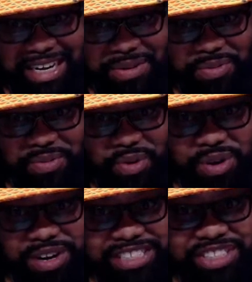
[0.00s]
and
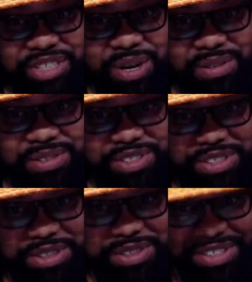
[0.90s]
Roy Jones
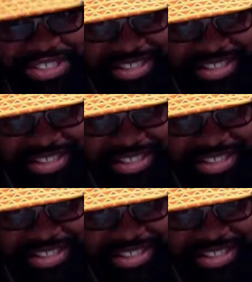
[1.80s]
Jr.